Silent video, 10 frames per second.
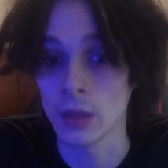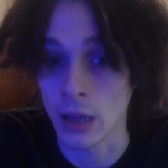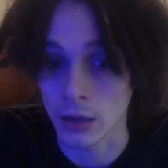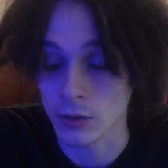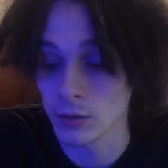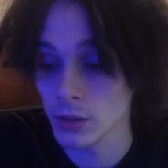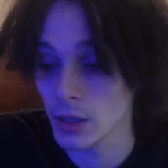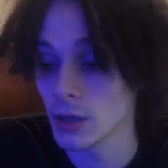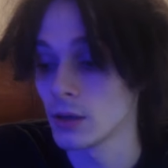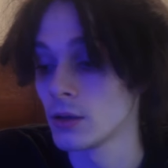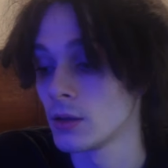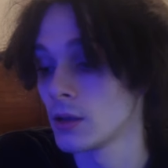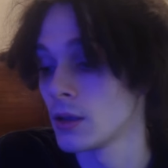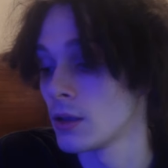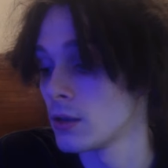Not gonna lie.
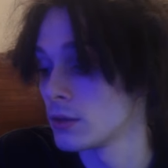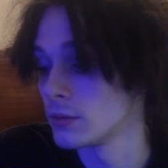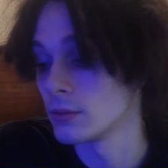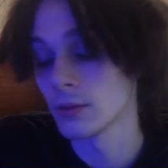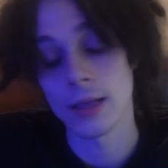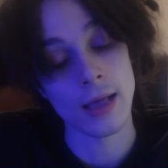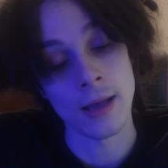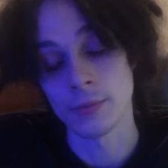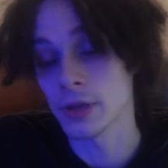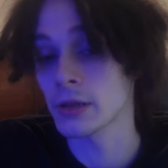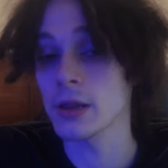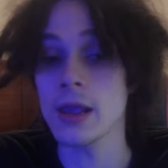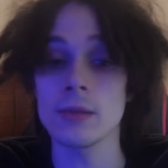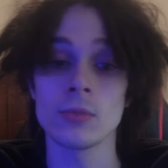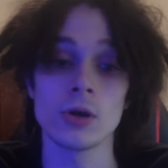I'm just
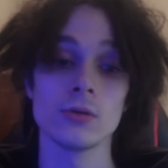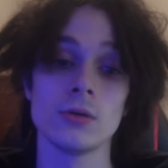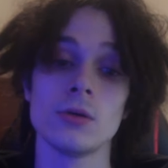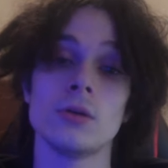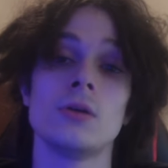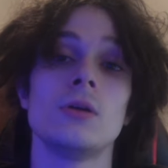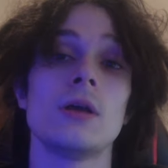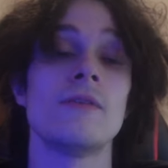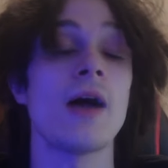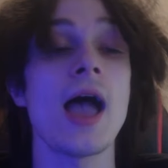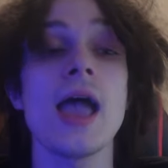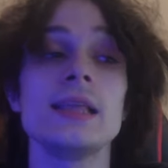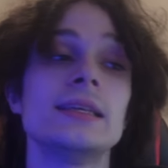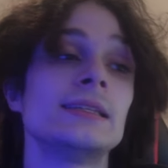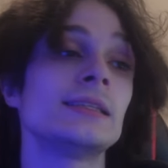saying, bro. If I
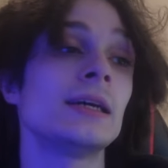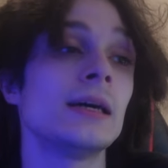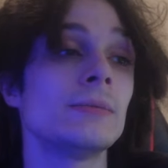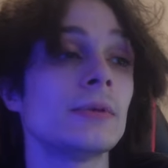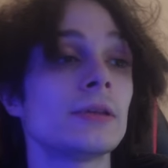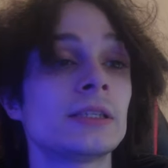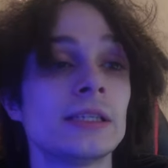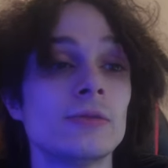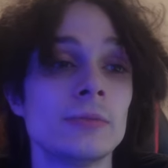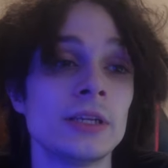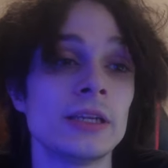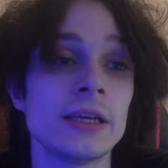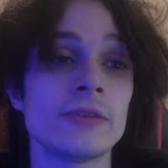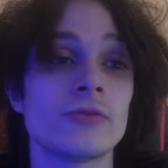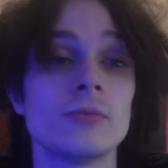had this job, shit would be
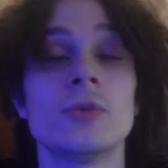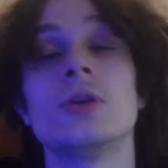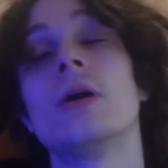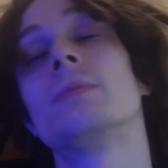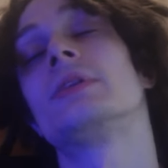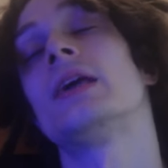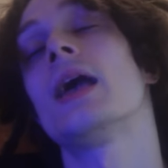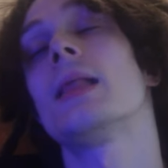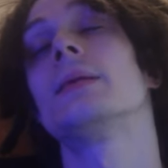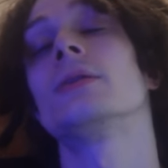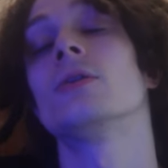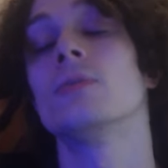different, bro. I'm telling you.